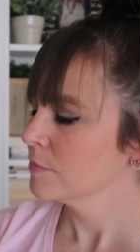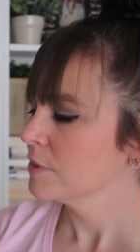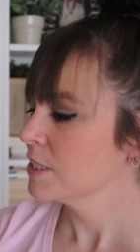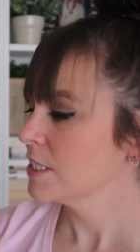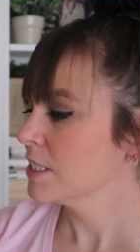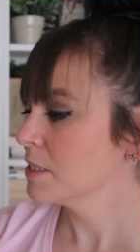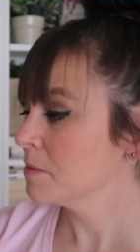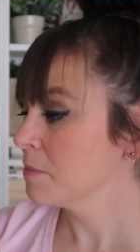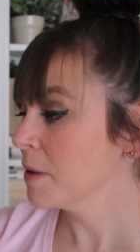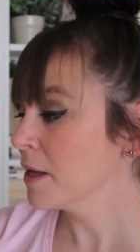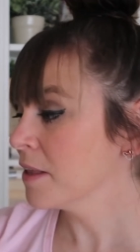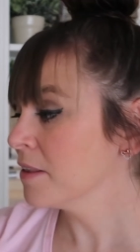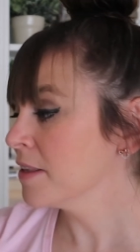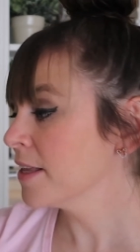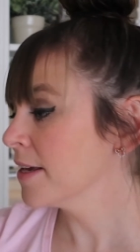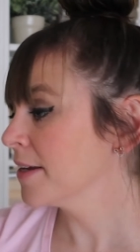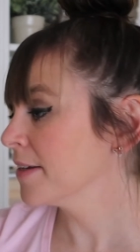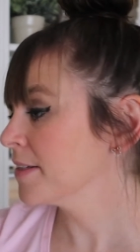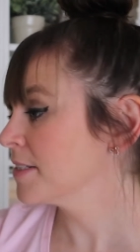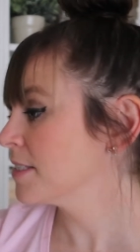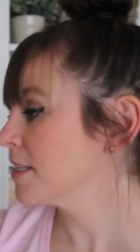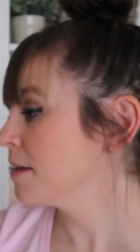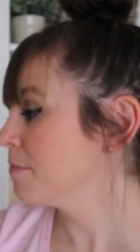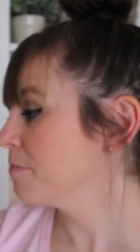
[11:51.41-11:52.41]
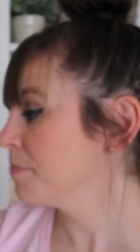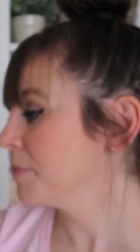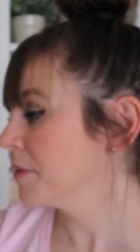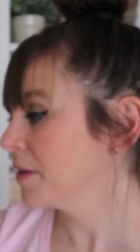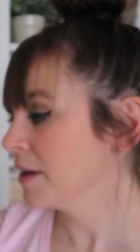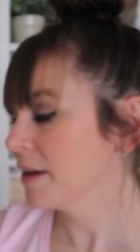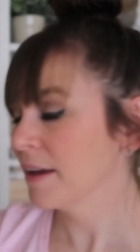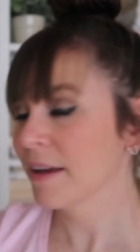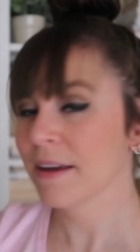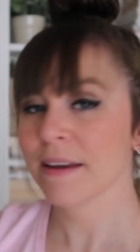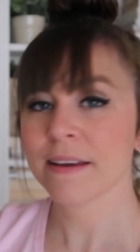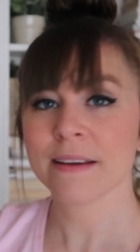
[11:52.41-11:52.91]
smell like
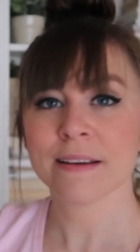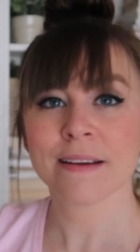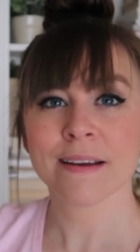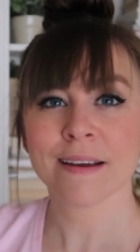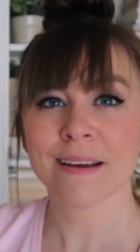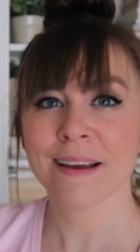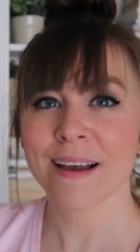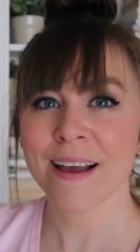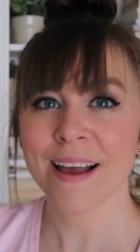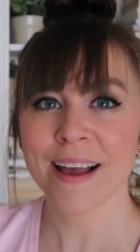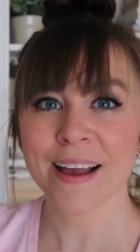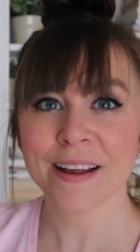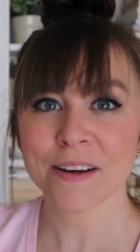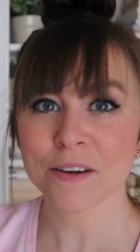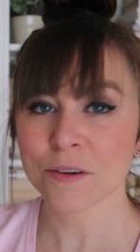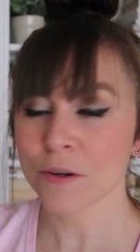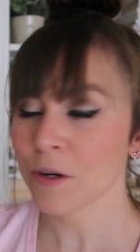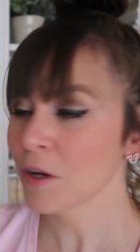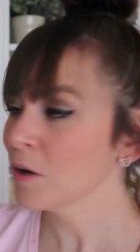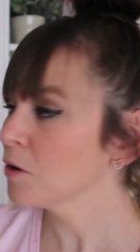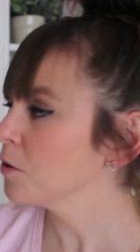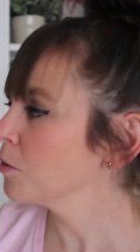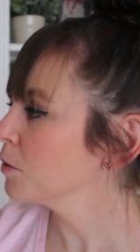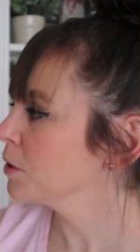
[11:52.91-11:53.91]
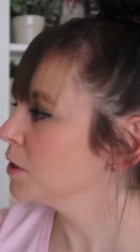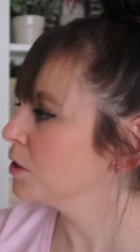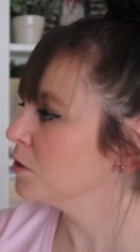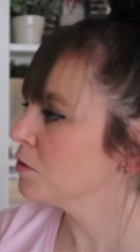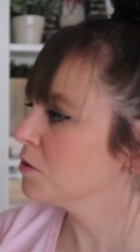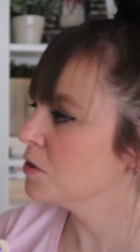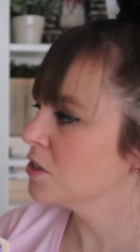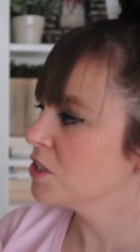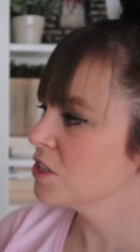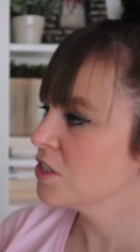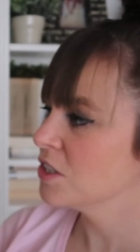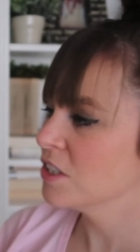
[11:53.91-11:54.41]
something. I don't know, and
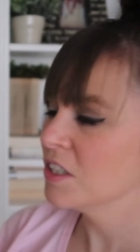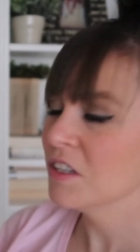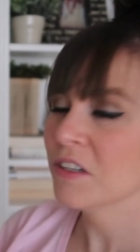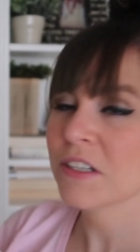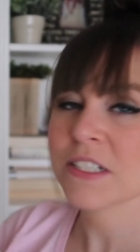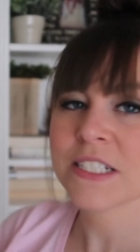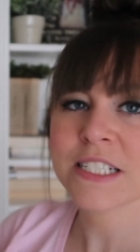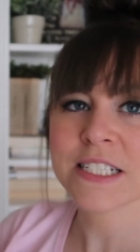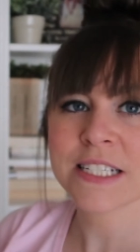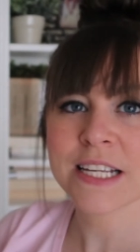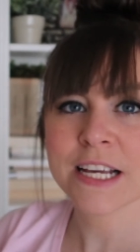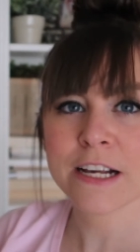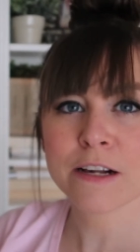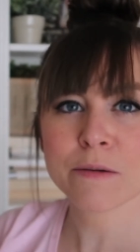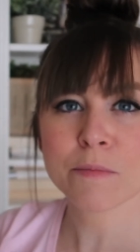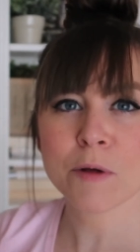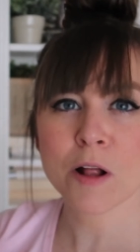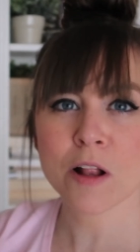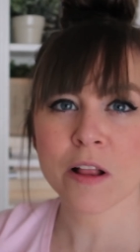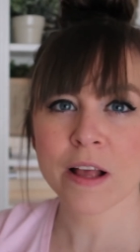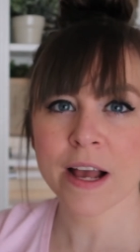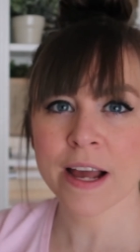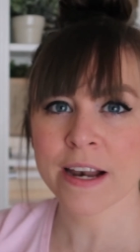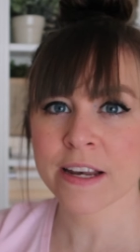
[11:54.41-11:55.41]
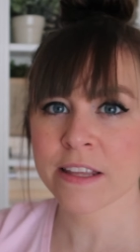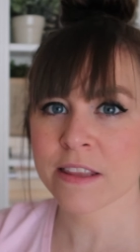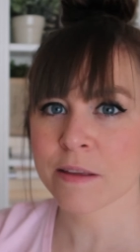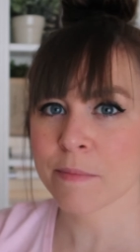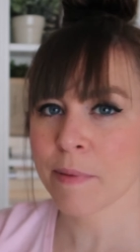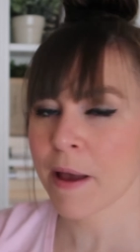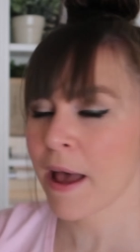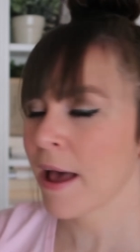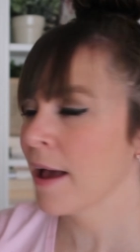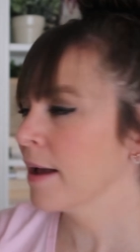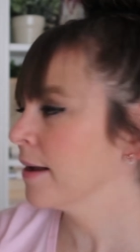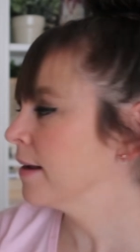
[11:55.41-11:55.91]
you, you get to take them all out of the
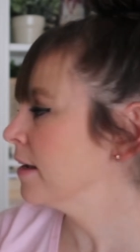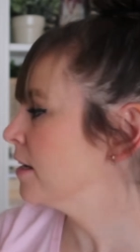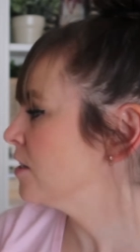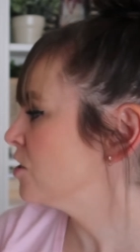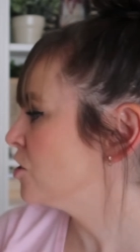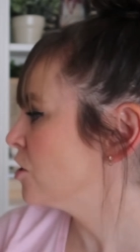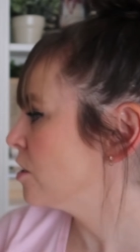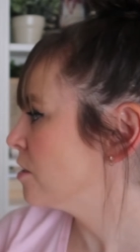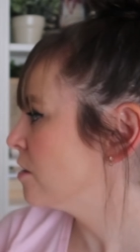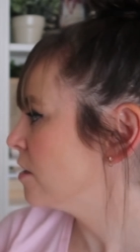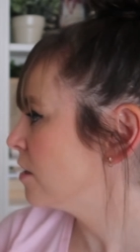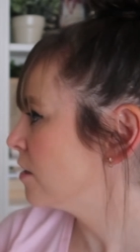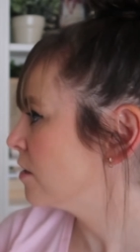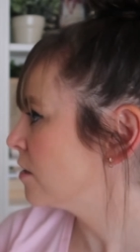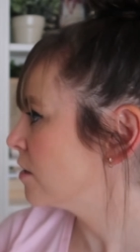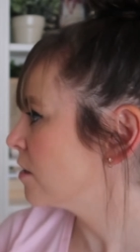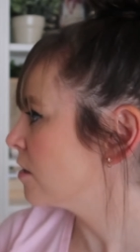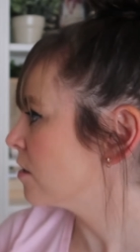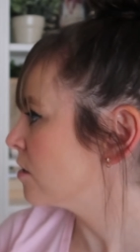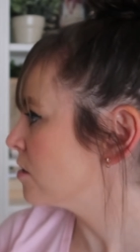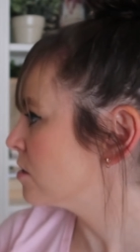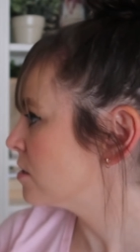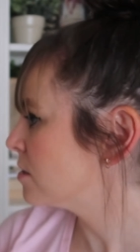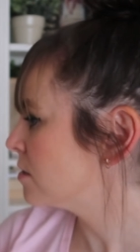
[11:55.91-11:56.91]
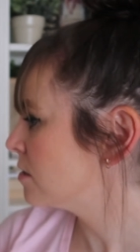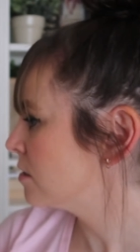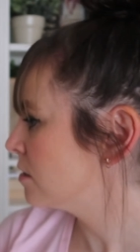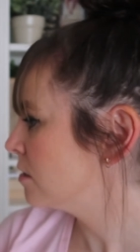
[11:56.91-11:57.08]
package. I think there's